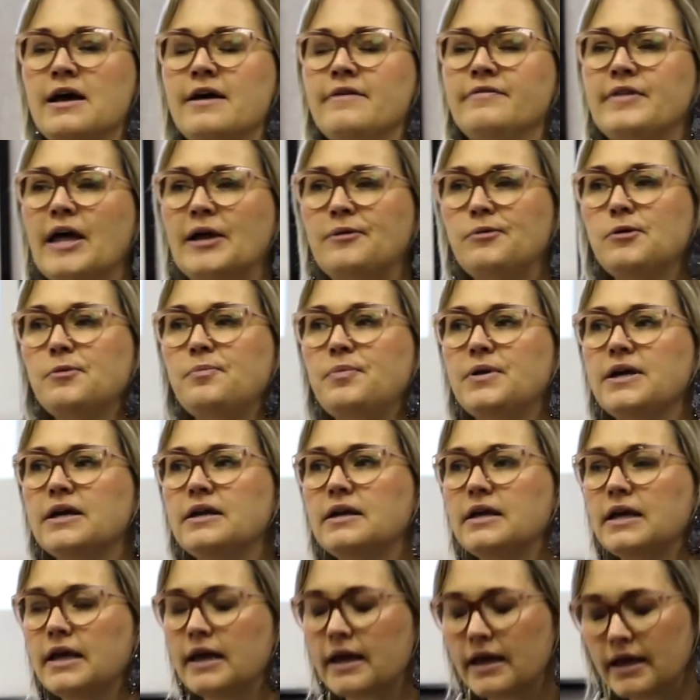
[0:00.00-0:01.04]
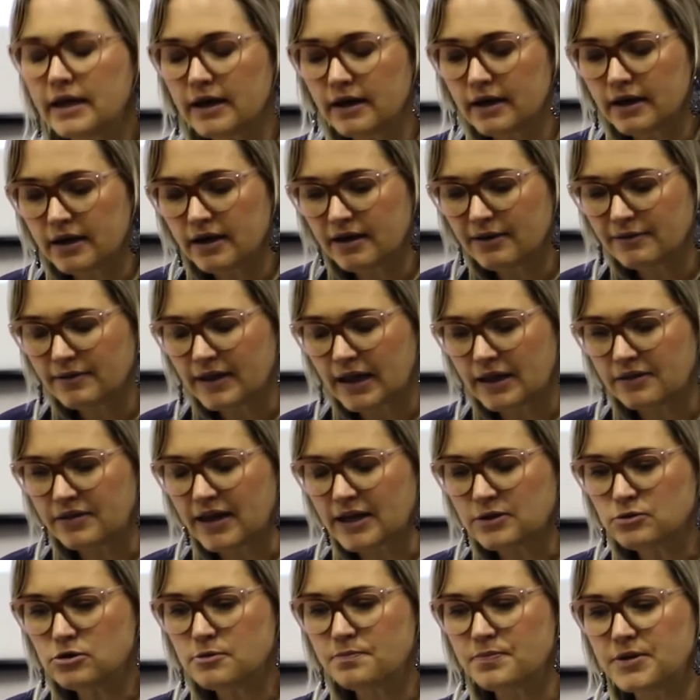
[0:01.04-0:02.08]
That
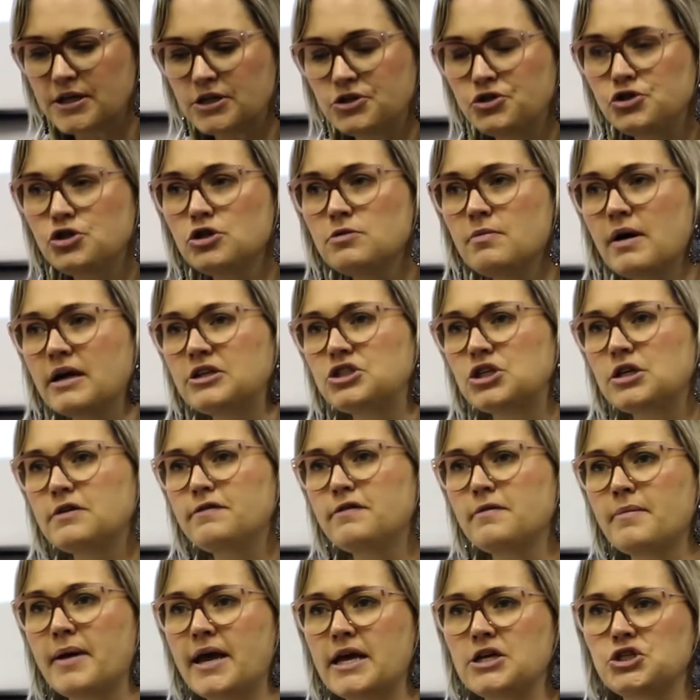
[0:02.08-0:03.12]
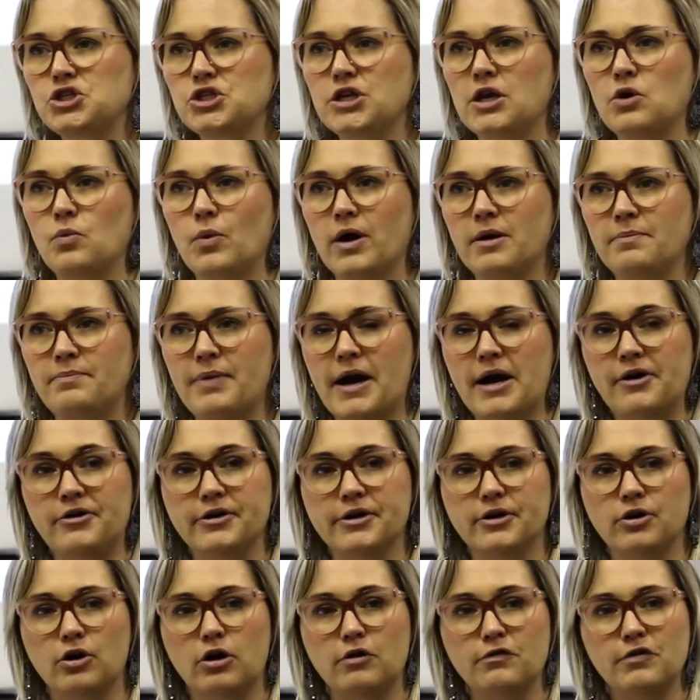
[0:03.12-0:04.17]
would be too much information in one
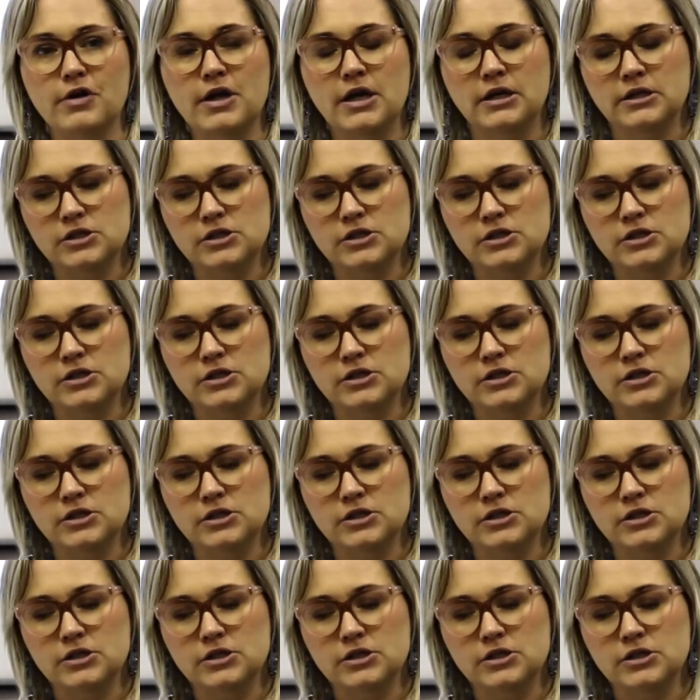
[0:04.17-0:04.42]
paragraph.